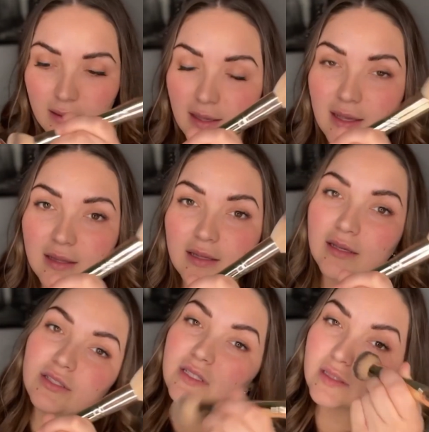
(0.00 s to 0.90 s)
and then
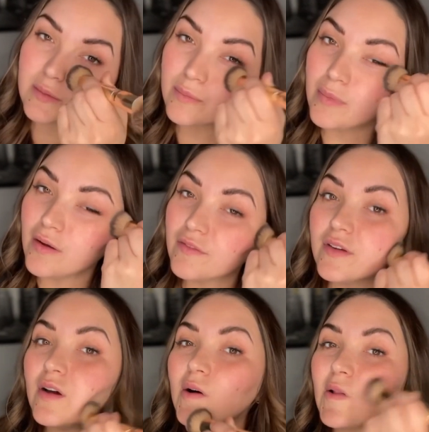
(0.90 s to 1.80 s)
just buff it
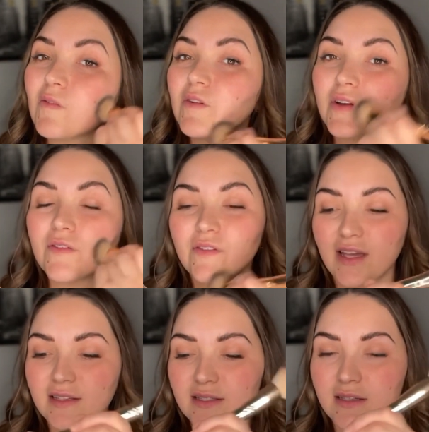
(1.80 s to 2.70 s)
all over your
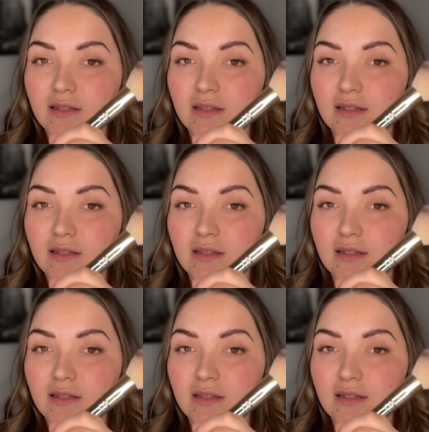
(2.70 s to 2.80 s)
face.